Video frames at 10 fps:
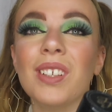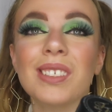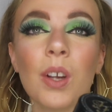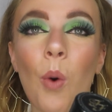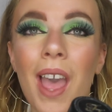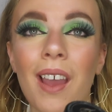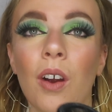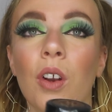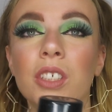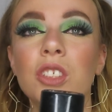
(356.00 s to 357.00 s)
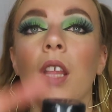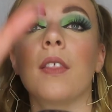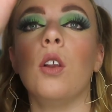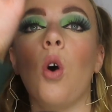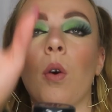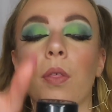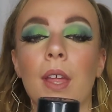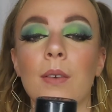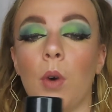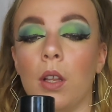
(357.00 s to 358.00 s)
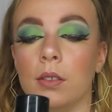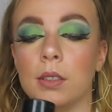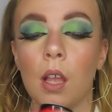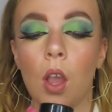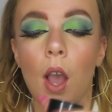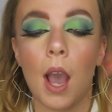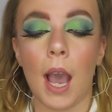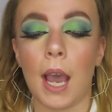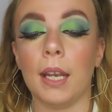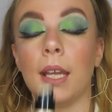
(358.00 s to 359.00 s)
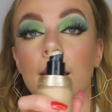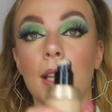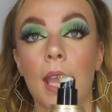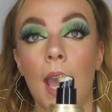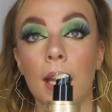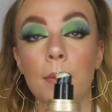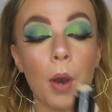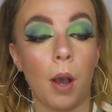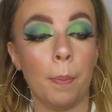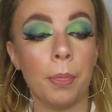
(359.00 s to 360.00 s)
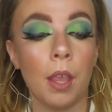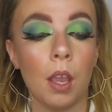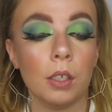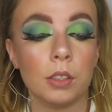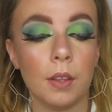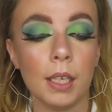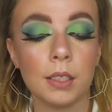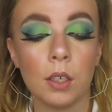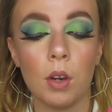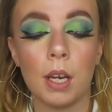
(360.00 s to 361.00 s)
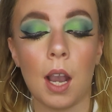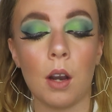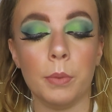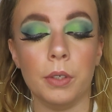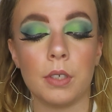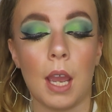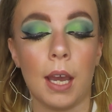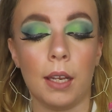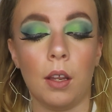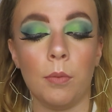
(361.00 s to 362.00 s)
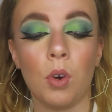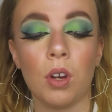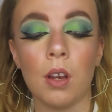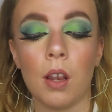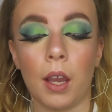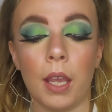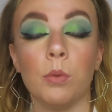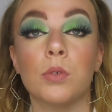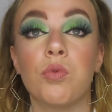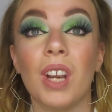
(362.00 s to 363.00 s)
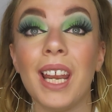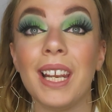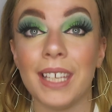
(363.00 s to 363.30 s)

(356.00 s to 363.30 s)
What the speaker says: the square. I just like the long thin ones. And it had a pump. So this I got in Almond, and I'm not gonna lie, it was really